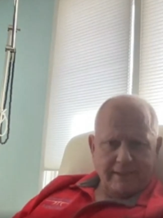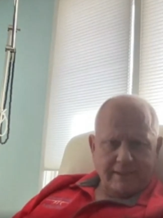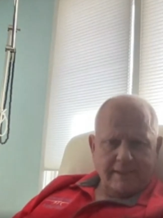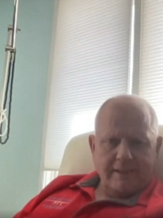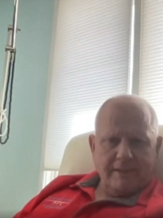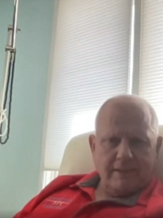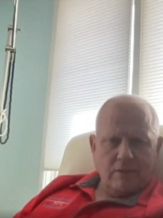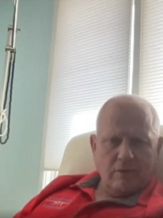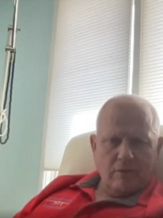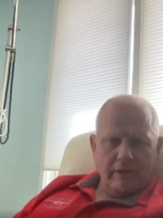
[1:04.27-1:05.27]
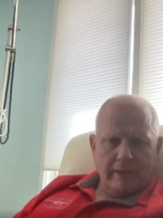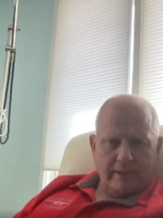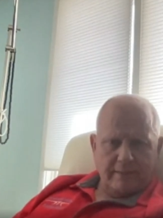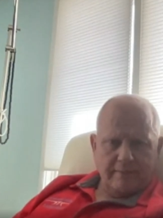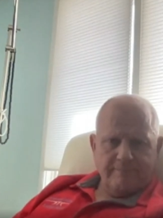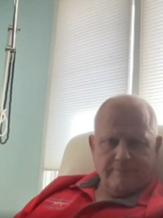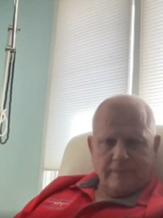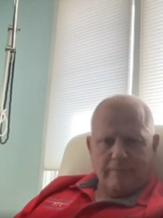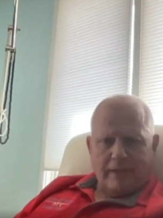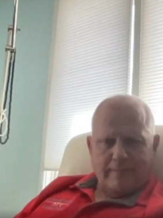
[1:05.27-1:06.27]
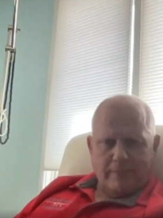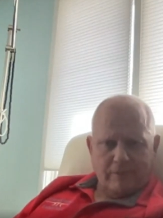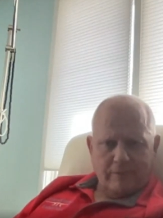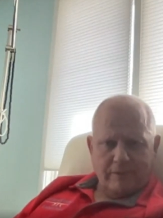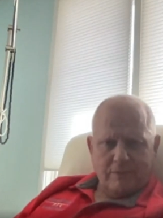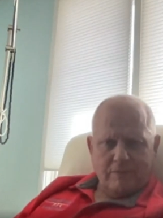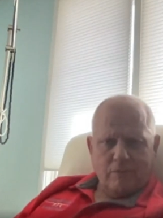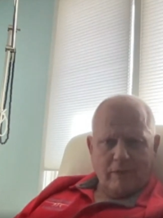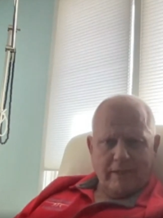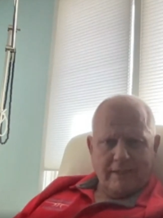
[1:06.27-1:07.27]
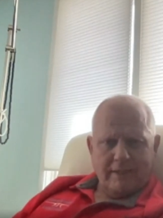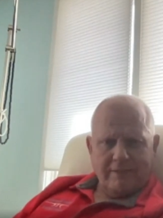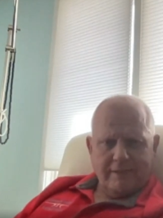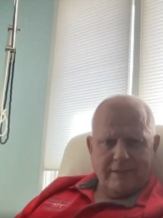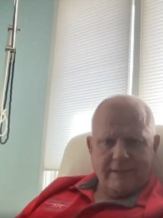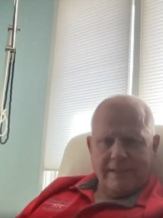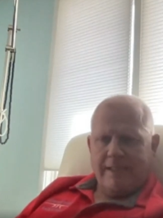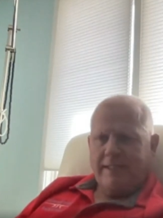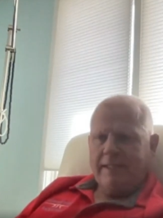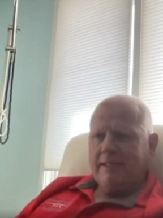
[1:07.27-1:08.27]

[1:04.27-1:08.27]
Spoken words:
DeSoto and Piper, which were 1-2 in the state.